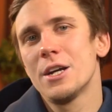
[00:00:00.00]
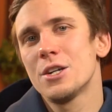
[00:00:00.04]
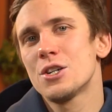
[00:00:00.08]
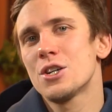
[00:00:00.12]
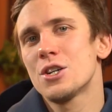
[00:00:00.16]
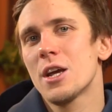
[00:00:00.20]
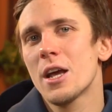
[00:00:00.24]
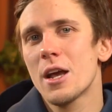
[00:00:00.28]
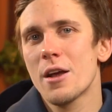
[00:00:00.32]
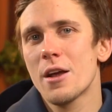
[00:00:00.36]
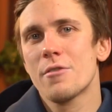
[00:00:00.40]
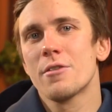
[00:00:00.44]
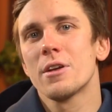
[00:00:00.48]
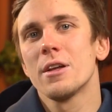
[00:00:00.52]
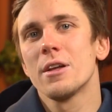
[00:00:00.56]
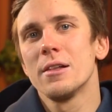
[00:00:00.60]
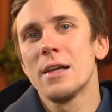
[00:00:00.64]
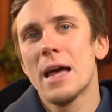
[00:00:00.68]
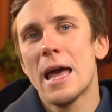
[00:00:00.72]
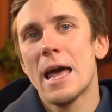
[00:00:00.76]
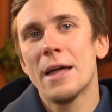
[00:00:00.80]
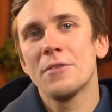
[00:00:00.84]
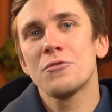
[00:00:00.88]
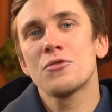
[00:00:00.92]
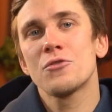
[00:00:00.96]
share real
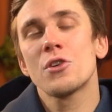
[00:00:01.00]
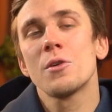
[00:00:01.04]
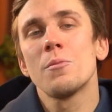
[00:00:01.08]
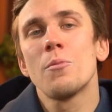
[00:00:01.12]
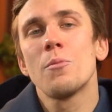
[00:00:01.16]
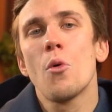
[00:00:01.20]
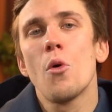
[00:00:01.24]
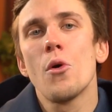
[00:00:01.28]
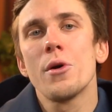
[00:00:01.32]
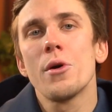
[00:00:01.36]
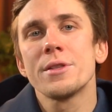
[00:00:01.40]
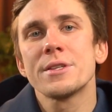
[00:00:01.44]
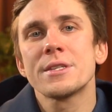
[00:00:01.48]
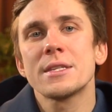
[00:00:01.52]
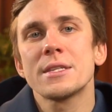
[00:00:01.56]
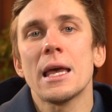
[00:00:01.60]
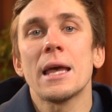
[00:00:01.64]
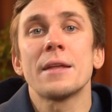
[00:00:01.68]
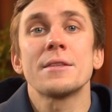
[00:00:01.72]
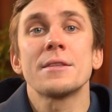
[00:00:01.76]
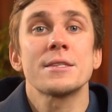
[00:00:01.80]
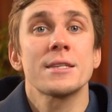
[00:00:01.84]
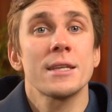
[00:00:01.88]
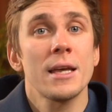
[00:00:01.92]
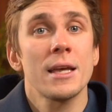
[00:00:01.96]
entry points
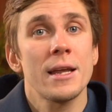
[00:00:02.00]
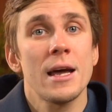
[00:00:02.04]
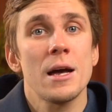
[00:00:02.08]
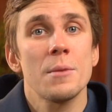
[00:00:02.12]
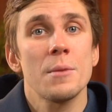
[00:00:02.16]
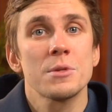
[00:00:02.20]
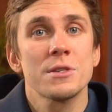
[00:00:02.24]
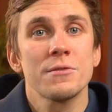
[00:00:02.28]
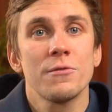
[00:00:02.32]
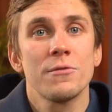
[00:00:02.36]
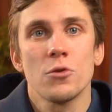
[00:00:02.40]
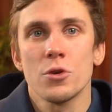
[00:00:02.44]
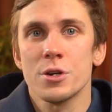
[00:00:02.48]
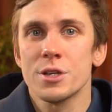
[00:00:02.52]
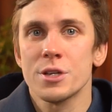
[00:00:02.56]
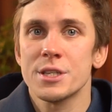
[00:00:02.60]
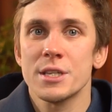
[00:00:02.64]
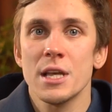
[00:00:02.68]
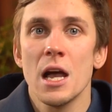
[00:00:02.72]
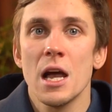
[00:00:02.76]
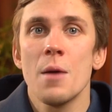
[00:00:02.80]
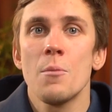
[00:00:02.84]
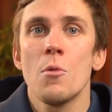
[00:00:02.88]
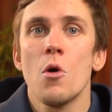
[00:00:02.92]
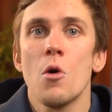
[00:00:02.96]
and setups for
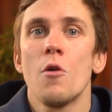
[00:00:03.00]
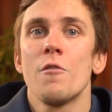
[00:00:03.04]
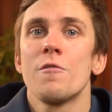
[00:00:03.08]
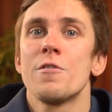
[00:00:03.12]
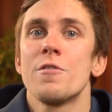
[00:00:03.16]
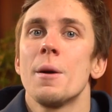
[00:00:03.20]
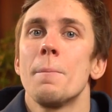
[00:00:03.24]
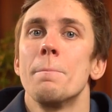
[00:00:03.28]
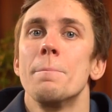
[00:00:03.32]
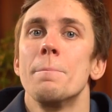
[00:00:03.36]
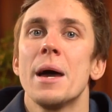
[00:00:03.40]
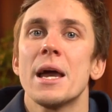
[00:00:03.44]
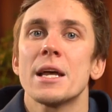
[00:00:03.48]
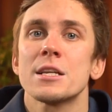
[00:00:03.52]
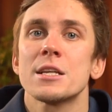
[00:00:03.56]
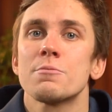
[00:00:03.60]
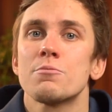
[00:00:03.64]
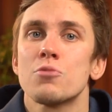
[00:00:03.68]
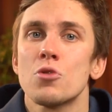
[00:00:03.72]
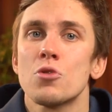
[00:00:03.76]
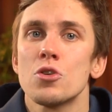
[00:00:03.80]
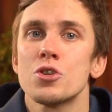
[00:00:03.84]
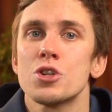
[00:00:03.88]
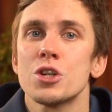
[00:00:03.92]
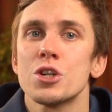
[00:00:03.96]
some of the best
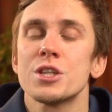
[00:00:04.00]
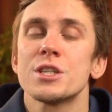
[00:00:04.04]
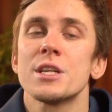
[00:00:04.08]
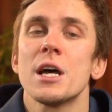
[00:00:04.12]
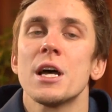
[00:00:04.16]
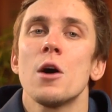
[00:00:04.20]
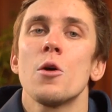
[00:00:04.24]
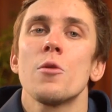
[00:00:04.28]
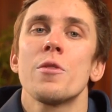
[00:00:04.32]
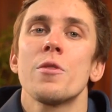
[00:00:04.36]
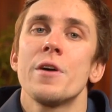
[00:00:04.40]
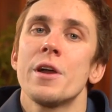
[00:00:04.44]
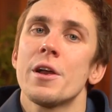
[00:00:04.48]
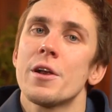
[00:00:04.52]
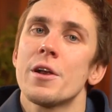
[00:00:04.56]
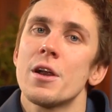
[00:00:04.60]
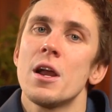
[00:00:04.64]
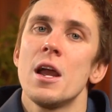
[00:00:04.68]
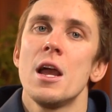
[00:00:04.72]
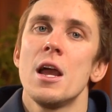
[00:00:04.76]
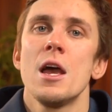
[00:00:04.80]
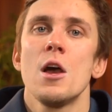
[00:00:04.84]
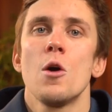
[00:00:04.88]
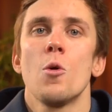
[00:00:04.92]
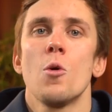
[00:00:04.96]
projects out there,
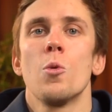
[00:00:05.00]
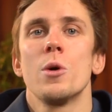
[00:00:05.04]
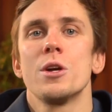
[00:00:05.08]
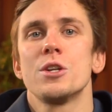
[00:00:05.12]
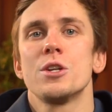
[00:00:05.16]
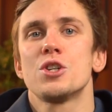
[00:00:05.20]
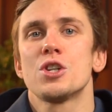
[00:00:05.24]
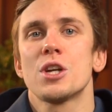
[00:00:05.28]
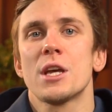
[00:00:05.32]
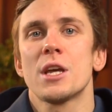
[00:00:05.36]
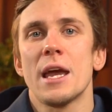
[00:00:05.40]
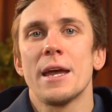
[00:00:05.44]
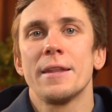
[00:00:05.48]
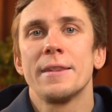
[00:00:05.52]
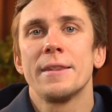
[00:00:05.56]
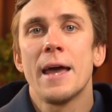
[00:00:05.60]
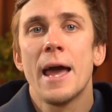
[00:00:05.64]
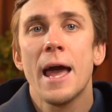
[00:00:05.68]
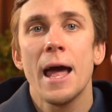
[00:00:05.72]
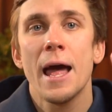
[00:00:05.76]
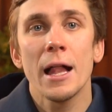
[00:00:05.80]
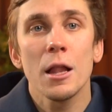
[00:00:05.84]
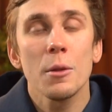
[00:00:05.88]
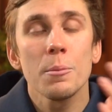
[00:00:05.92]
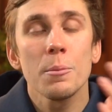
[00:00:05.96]
which can
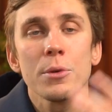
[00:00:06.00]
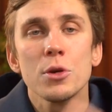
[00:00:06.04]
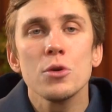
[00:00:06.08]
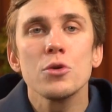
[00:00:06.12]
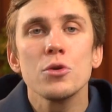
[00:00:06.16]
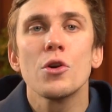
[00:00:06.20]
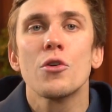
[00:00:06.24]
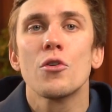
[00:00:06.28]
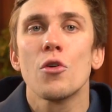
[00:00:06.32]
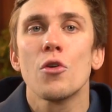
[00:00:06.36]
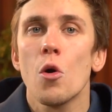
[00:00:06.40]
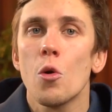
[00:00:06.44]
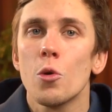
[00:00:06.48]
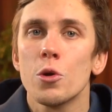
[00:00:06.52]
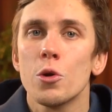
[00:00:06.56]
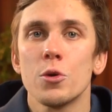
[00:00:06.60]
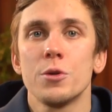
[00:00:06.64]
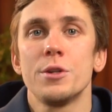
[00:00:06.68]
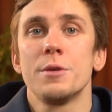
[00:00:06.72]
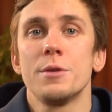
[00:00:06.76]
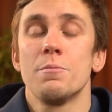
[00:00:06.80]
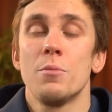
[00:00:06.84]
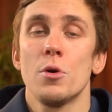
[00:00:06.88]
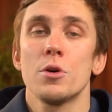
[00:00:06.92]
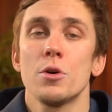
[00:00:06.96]
help you grow your
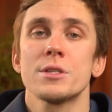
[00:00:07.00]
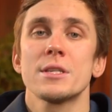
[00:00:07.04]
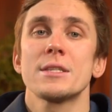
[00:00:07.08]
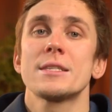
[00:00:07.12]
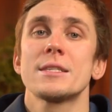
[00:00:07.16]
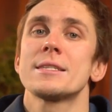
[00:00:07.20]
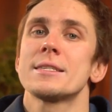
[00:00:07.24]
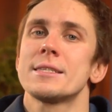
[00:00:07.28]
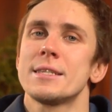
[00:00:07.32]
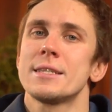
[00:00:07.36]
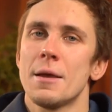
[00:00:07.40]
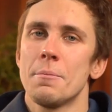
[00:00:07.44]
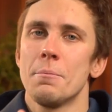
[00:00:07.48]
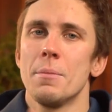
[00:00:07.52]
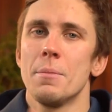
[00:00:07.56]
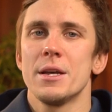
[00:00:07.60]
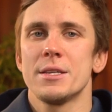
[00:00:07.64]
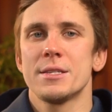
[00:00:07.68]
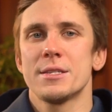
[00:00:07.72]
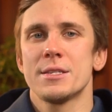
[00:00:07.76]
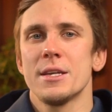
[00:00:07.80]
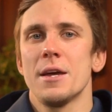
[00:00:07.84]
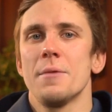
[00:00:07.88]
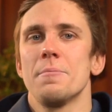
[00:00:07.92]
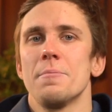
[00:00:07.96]
deposit step by
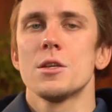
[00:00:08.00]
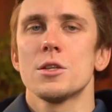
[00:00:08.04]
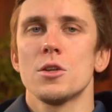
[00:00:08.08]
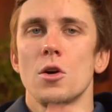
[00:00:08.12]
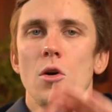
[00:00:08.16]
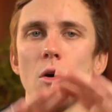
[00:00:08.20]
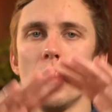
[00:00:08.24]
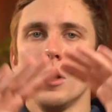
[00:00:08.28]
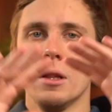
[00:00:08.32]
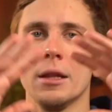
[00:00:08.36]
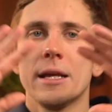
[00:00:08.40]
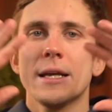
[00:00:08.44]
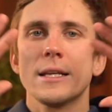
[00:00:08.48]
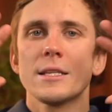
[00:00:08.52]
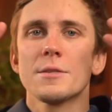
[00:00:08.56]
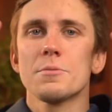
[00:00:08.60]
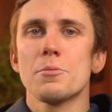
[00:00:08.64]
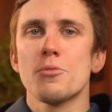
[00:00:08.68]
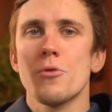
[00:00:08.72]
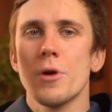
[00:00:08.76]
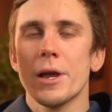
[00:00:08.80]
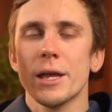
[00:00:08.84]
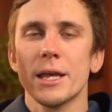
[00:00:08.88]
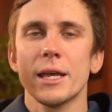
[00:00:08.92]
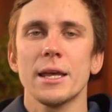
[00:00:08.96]
step. So let's
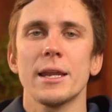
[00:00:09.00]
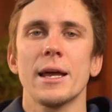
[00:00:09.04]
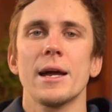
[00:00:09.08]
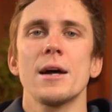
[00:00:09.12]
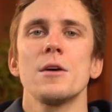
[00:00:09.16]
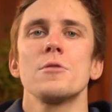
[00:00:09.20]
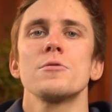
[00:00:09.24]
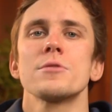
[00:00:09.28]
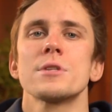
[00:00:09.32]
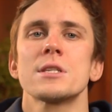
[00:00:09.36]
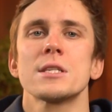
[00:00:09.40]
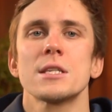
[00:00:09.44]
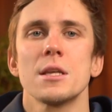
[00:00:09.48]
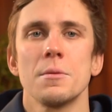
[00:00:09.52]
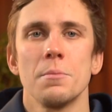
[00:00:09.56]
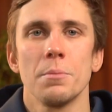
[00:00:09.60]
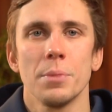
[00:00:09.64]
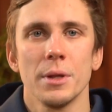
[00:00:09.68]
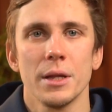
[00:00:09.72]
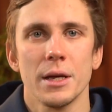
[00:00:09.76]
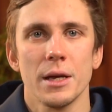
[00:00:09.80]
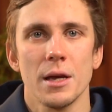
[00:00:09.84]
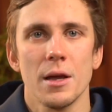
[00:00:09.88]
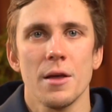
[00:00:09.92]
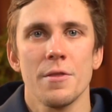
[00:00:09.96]
break it down
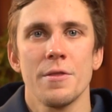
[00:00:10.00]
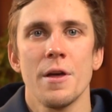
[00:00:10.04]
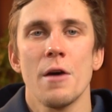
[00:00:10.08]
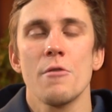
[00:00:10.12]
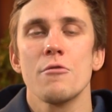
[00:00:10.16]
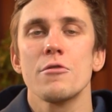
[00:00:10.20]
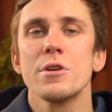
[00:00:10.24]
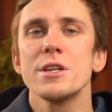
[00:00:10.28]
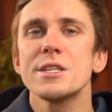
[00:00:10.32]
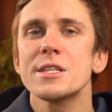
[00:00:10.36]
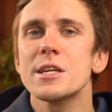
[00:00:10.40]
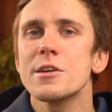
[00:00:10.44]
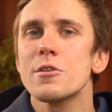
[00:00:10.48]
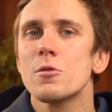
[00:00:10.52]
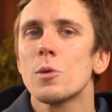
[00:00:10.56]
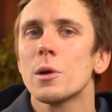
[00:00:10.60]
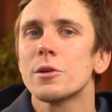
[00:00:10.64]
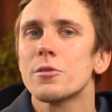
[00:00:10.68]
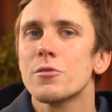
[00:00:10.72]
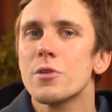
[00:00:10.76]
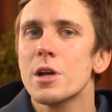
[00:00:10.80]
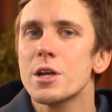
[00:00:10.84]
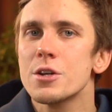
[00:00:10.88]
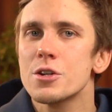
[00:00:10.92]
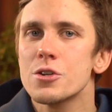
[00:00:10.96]
simply. The risk-reward
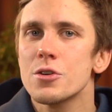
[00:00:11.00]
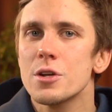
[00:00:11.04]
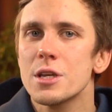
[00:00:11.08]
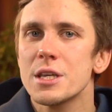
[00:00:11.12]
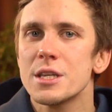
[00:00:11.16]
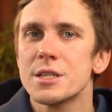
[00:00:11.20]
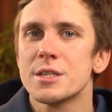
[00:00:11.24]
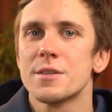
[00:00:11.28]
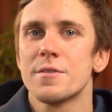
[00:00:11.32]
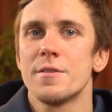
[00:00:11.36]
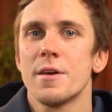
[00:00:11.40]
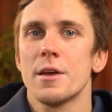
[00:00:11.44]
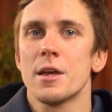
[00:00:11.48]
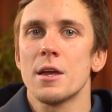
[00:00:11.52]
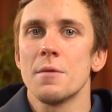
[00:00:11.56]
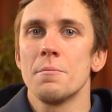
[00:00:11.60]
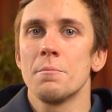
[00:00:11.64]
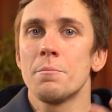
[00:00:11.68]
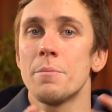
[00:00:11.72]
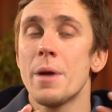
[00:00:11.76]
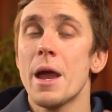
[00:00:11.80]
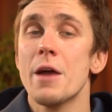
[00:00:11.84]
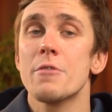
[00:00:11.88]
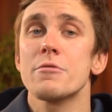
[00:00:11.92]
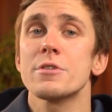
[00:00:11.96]
ratio is the
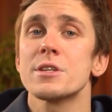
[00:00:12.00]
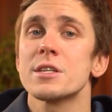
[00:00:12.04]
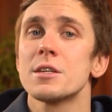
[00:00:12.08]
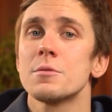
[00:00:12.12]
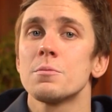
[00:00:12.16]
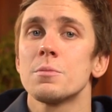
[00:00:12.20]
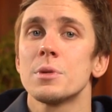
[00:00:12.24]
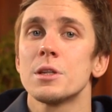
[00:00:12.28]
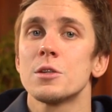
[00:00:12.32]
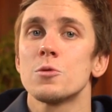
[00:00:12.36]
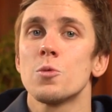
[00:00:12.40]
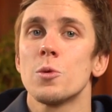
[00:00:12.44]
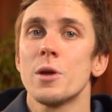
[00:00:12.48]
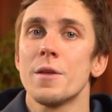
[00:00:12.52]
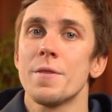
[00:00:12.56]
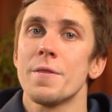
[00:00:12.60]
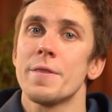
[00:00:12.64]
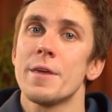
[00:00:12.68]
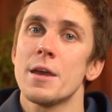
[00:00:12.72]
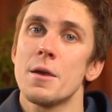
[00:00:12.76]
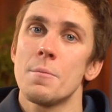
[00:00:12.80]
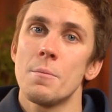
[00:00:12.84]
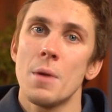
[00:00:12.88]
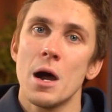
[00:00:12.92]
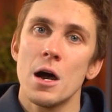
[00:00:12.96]
comparison between
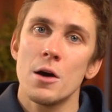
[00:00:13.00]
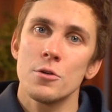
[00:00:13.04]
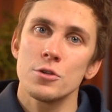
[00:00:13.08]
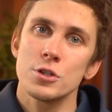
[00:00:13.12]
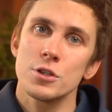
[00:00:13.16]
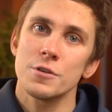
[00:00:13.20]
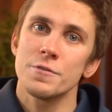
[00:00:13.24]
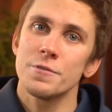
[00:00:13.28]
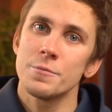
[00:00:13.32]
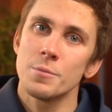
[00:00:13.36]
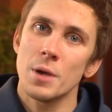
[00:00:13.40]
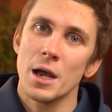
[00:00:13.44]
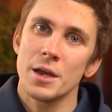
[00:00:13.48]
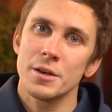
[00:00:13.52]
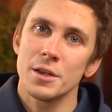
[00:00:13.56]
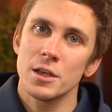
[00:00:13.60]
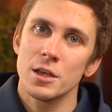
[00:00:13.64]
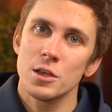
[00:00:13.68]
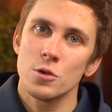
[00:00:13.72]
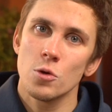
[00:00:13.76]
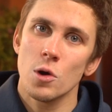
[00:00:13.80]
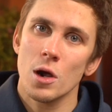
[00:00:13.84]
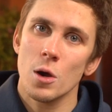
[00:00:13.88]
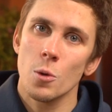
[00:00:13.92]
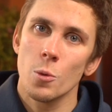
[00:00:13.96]
the amount of money
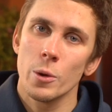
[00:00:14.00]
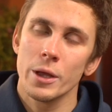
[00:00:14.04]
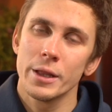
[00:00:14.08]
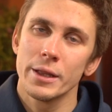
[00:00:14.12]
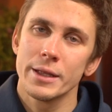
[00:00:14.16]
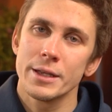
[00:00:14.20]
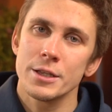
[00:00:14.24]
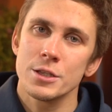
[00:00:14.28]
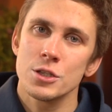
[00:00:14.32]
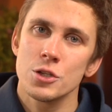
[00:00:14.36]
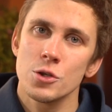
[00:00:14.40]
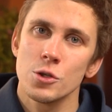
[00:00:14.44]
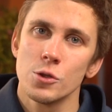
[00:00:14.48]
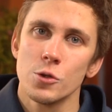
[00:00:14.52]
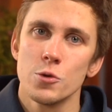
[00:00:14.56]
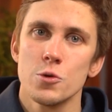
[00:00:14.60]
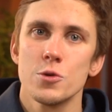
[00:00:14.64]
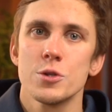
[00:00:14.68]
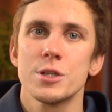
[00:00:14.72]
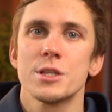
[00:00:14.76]
you are willing to lose